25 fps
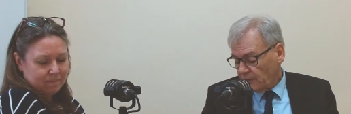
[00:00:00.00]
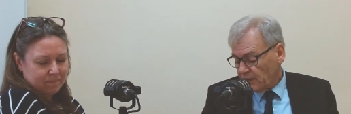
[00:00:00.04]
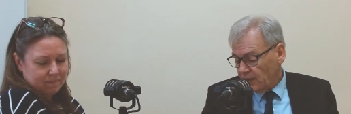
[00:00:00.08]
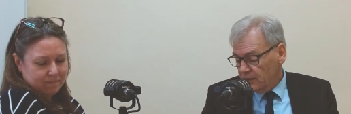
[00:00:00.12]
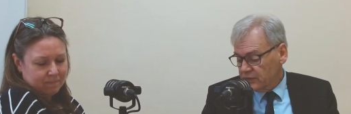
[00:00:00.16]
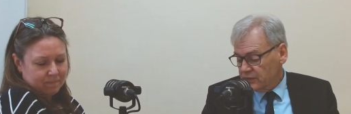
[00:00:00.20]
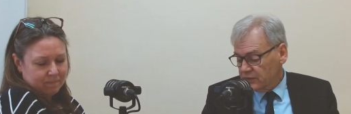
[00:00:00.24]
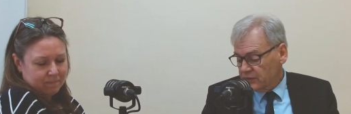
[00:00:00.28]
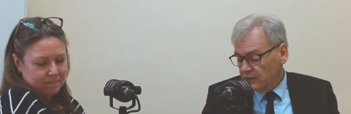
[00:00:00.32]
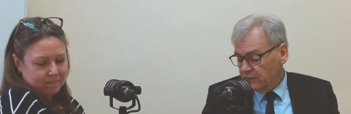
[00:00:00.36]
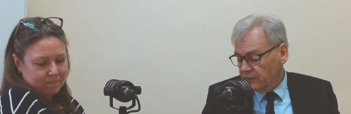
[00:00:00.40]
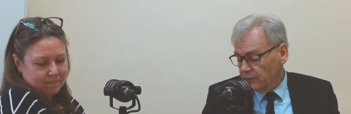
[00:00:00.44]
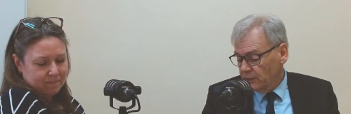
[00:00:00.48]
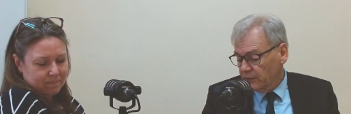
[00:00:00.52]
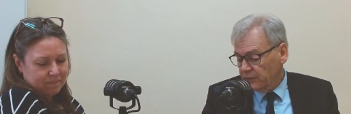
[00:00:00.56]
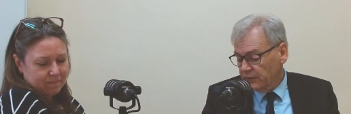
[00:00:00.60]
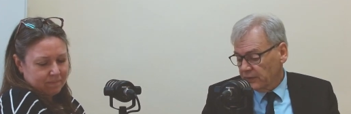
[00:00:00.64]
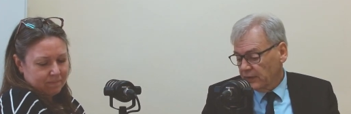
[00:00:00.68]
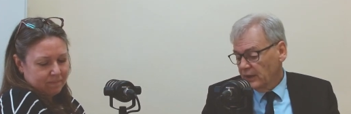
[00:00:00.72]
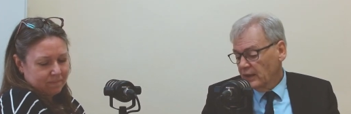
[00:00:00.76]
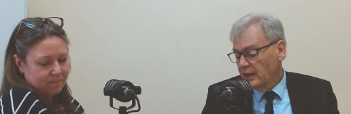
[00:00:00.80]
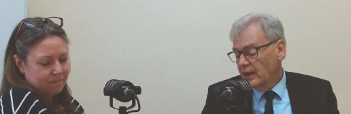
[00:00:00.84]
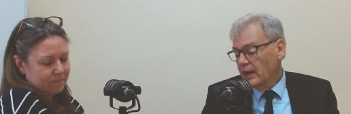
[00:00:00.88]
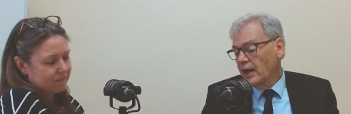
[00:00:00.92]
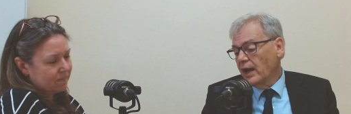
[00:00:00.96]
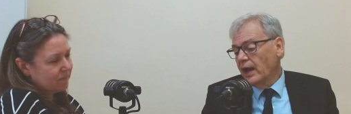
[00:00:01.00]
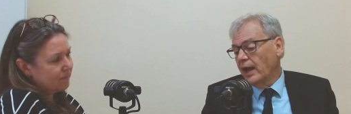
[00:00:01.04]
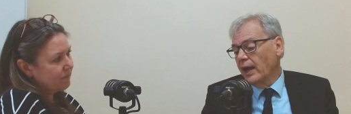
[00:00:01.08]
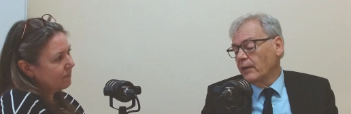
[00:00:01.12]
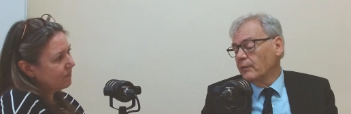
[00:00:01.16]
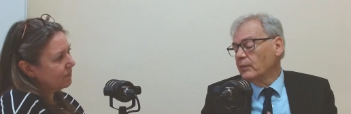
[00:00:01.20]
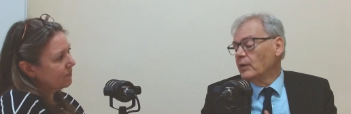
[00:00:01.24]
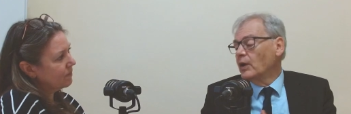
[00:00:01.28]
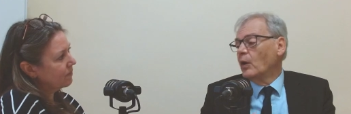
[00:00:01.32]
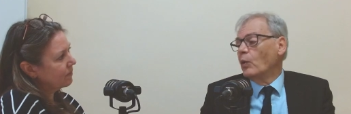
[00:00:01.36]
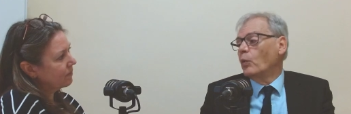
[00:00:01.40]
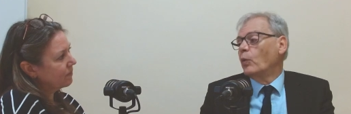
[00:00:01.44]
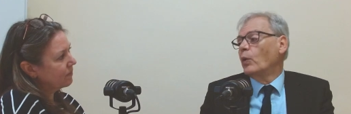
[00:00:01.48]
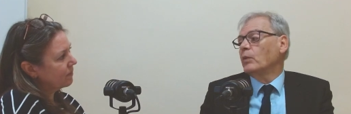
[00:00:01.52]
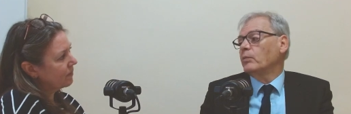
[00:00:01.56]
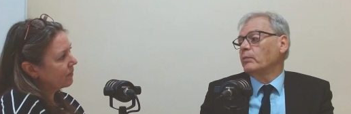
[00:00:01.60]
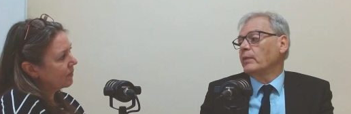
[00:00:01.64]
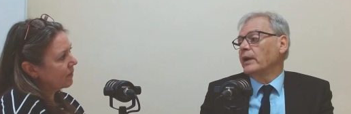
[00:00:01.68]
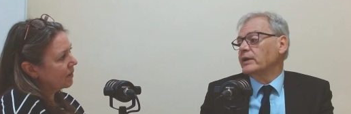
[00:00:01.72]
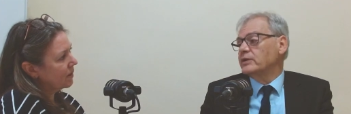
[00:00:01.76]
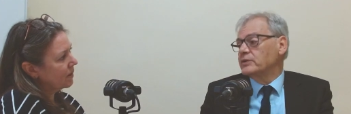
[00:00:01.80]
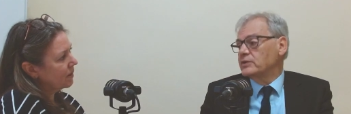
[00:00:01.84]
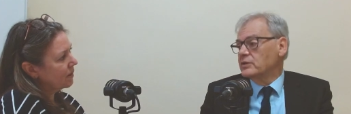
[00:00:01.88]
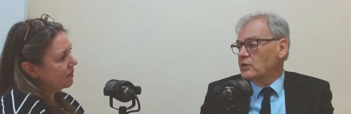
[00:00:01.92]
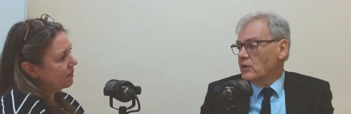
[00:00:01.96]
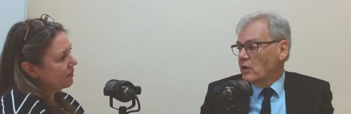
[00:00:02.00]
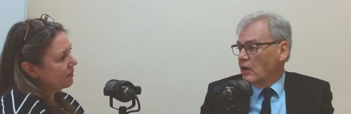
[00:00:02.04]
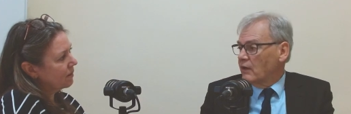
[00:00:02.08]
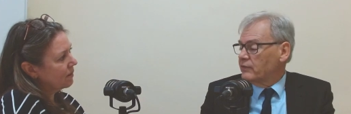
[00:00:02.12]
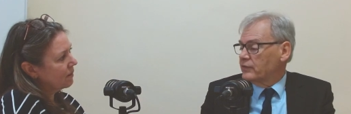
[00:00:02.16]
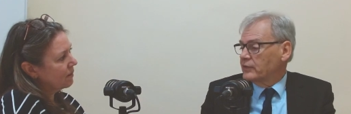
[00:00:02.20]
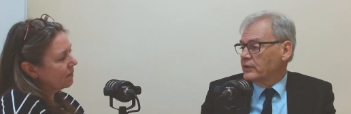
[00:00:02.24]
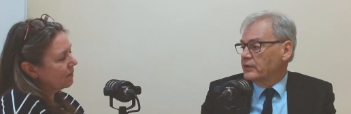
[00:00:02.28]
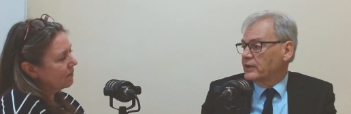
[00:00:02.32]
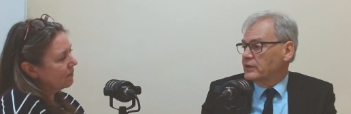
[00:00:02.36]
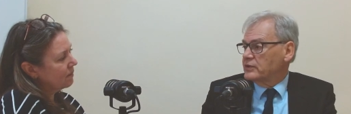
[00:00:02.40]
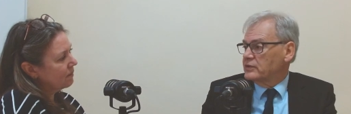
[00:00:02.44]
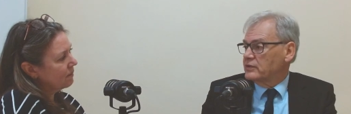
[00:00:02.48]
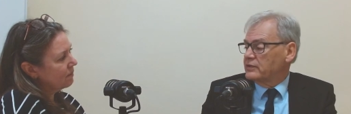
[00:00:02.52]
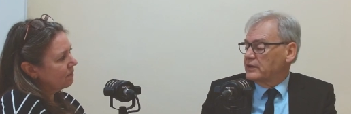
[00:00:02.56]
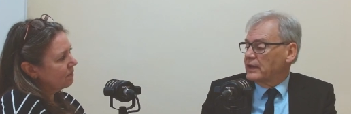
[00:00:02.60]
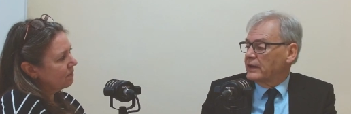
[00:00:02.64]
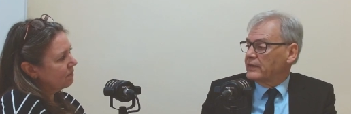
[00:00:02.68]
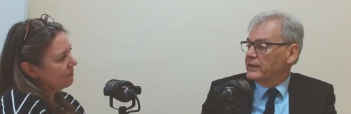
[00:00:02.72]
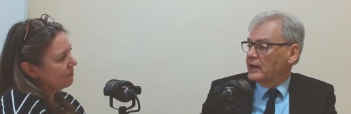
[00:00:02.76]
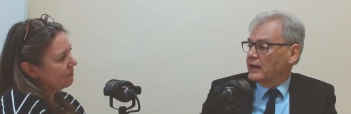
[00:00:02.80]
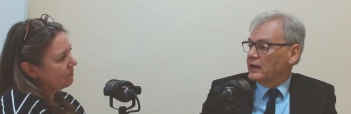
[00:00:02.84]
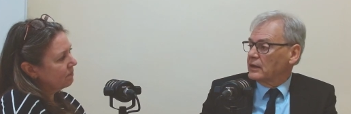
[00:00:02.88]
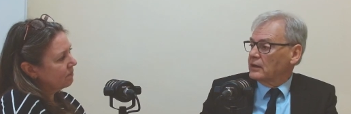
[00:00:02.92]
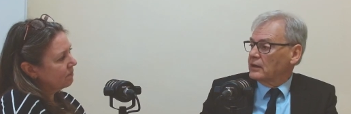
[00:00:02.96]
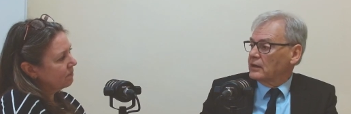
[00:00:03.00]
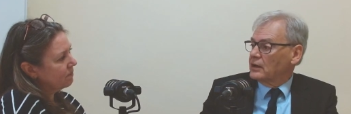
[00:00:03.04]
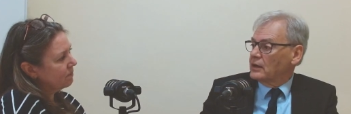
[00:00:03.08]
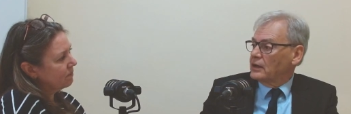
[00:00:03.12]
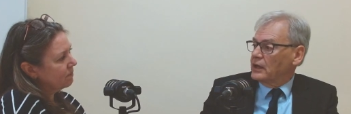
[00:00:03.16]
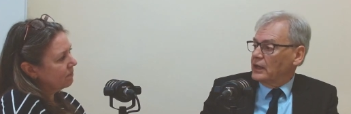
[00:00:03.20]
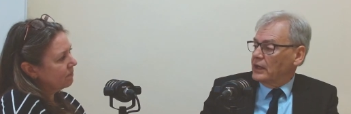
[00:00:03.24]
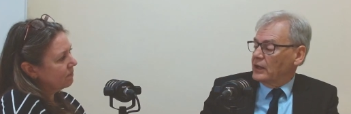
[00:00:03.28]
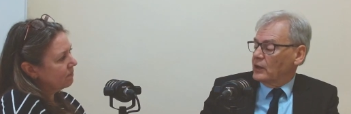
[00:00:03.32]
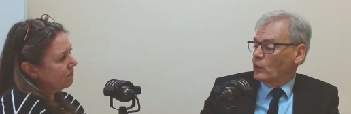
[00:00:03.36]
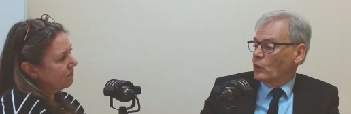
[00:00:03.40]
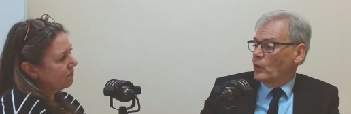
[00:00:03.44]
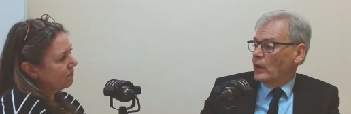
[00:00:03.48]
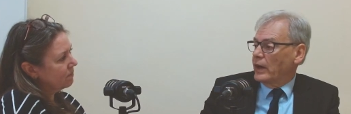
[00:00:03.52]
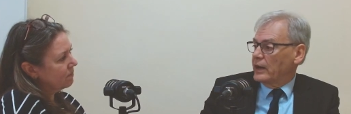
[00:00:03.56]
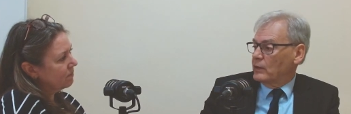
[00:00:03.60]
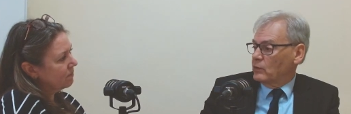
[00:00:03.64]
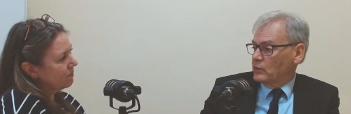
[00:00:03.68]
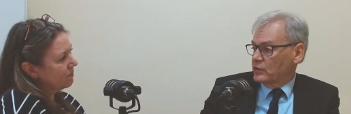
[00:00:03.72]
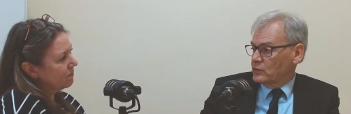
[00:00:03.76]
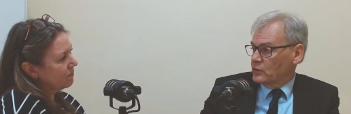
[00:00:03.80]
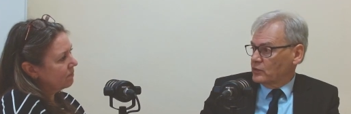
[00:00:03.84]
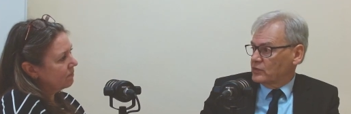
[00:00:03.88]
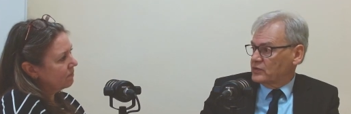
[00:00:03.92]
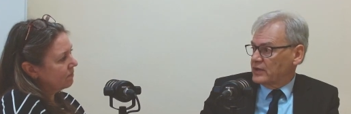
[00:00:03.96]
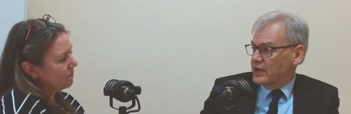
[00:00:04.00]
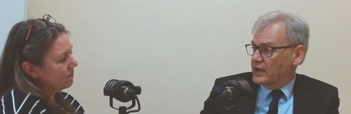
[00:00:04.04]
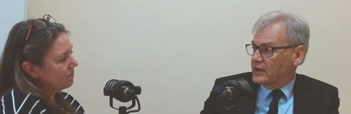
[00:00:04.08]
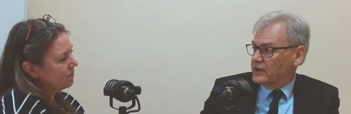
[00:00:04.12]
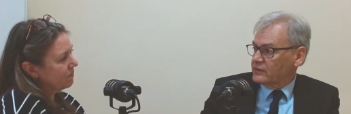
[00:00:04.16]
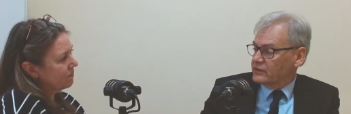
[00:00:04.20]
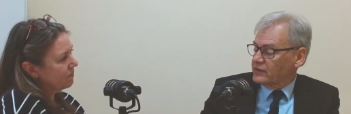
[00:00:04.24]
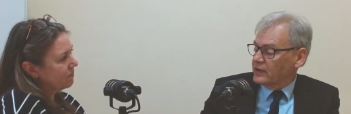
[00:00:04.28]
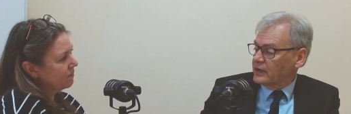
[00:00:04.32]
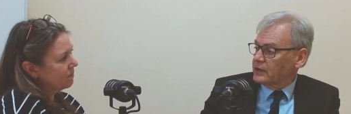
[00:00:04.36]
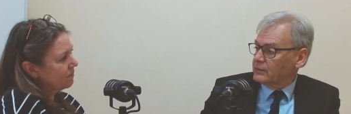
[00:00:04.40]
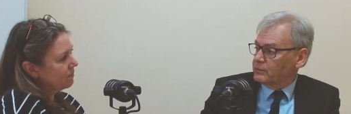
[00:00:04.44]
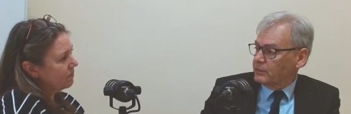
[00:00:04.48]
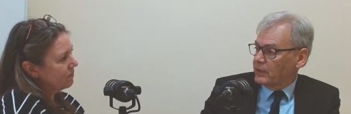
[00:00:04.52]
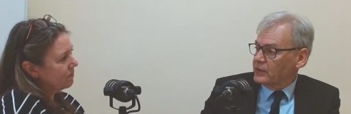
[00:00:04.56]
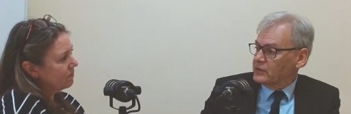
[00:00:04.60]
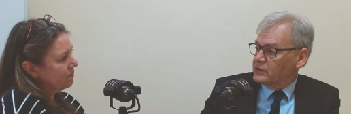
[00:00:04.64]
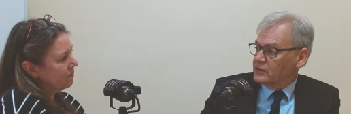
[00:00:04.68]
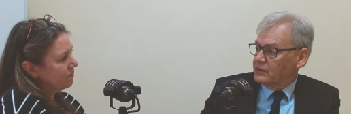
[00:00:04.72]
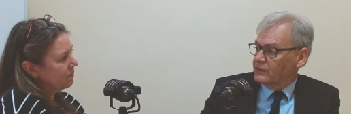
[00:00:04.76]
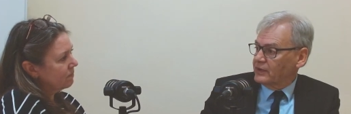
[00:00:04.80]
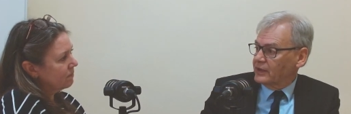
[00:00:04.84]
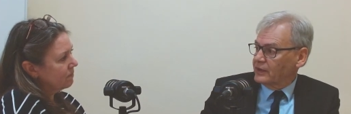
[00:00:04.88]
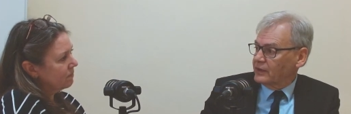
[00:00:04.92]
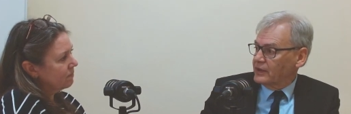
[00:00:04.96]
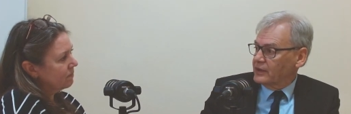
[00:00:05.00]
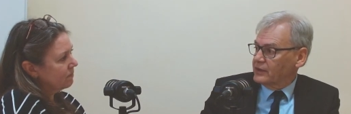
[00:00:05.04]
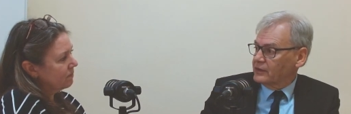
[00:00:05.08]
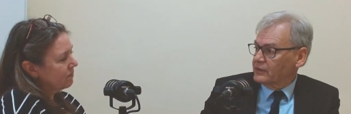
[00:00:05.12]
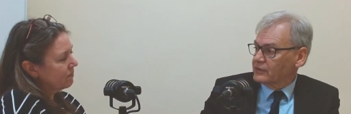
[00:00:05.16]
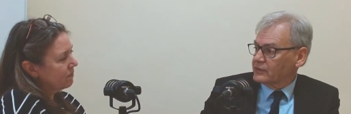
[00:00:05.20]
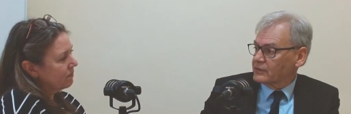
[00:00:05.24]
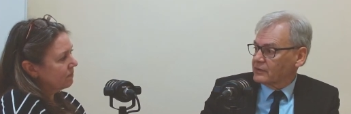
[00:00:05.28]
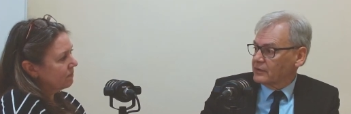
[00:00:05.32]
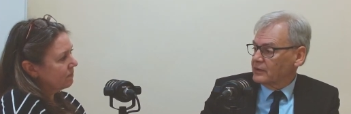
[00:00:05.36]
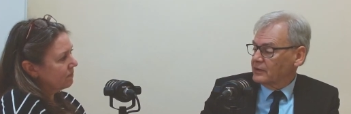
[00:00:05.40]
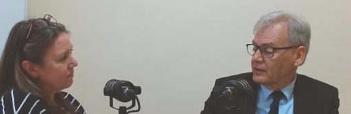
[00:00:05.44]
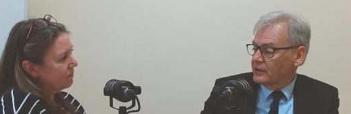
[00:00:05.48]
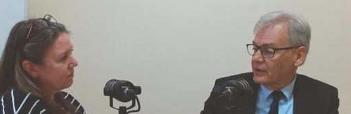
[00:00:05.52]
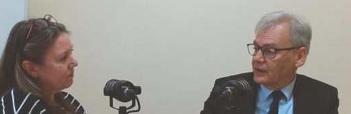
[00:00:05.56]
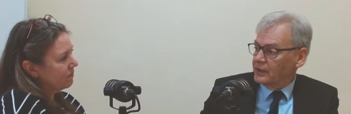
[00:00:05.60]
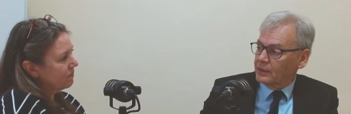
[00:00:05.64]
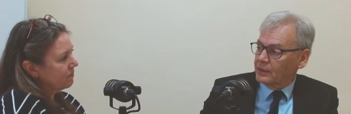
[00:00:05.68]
Speaker 1: and so forth, um, what makes you confident that you've done that in a way which would satisfy post event legal scrutiny.